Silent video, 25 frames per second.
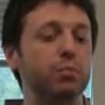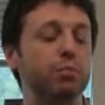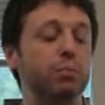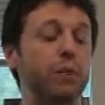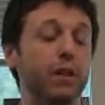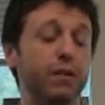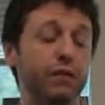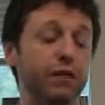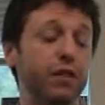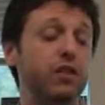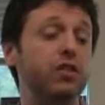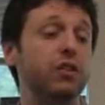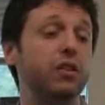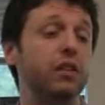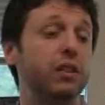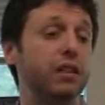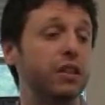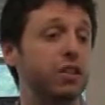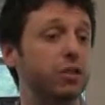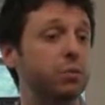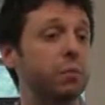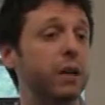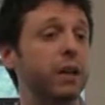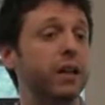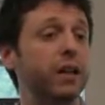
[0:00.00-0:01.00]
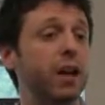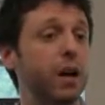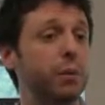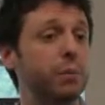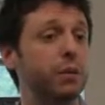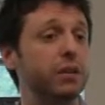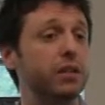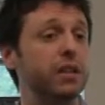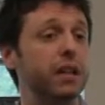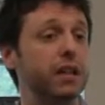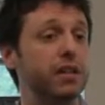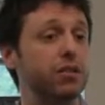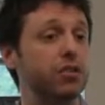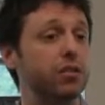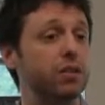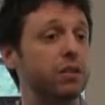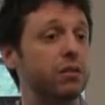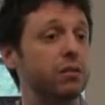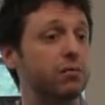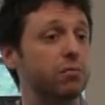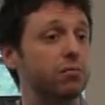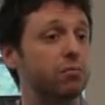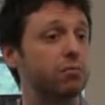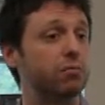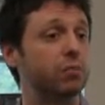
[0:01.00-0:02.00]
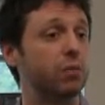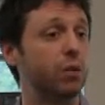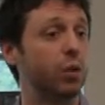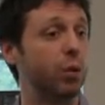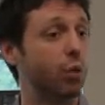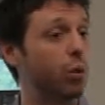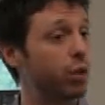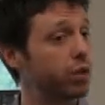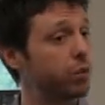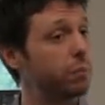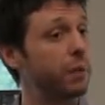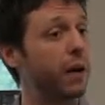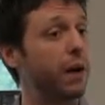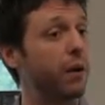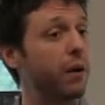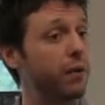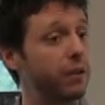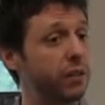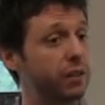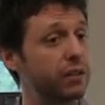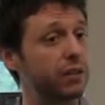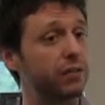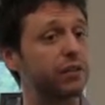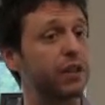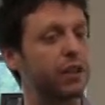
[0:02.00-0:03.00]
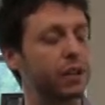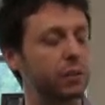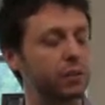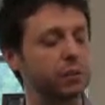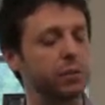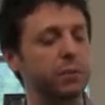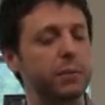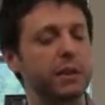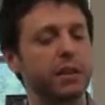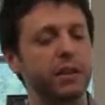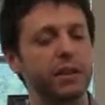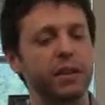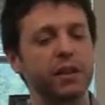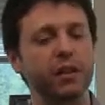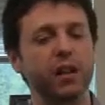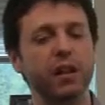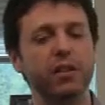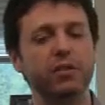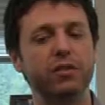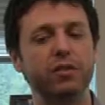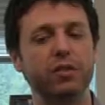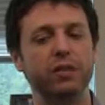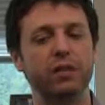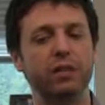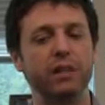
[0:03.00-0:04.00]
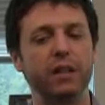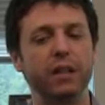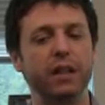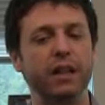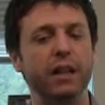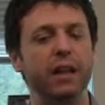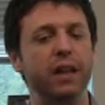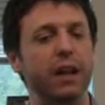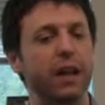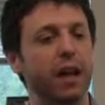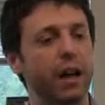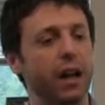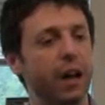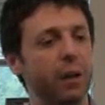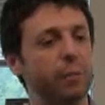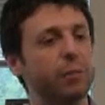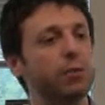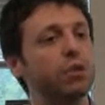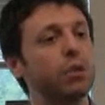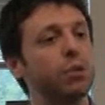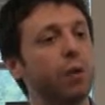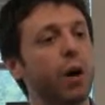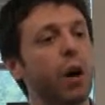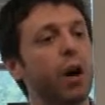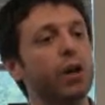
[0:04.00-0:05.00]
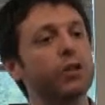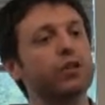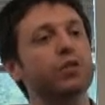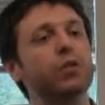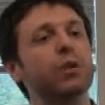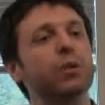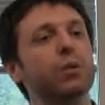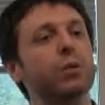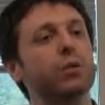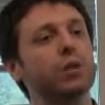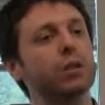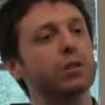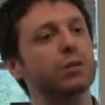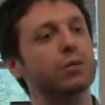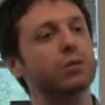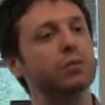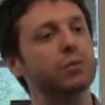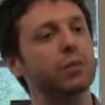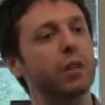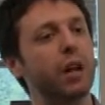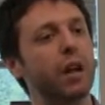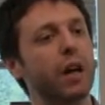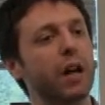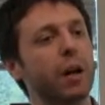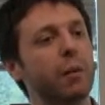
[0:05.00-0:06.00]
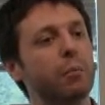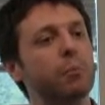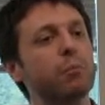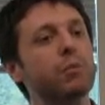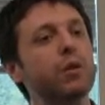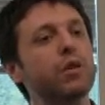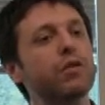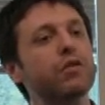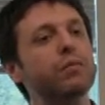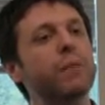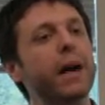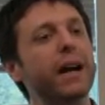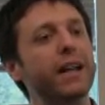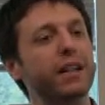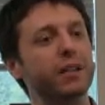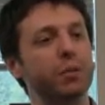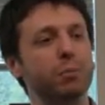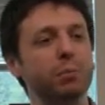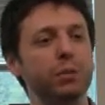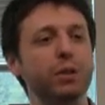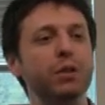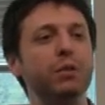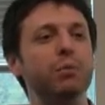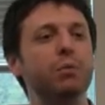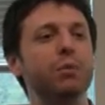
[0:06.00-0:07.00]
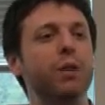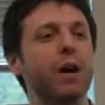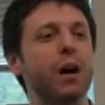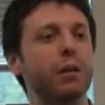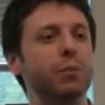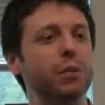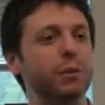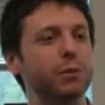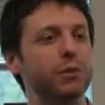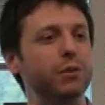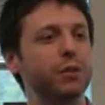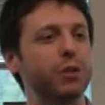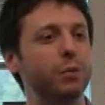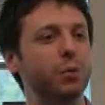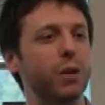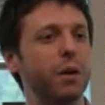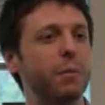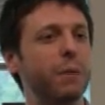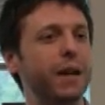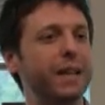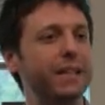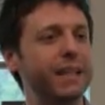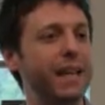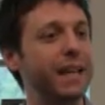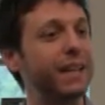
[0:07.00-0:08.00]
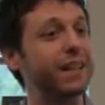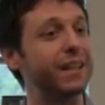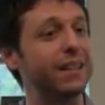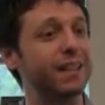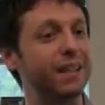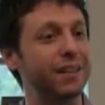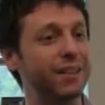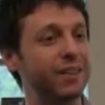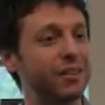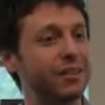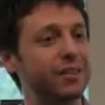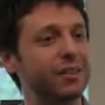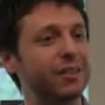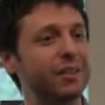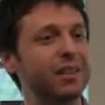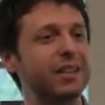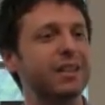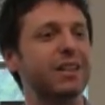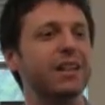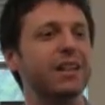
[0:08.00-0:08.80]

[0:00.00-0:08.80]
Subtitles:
efficiently use my computation horsepower that's available to me on the cluster, to also move my compute problems to where my data is,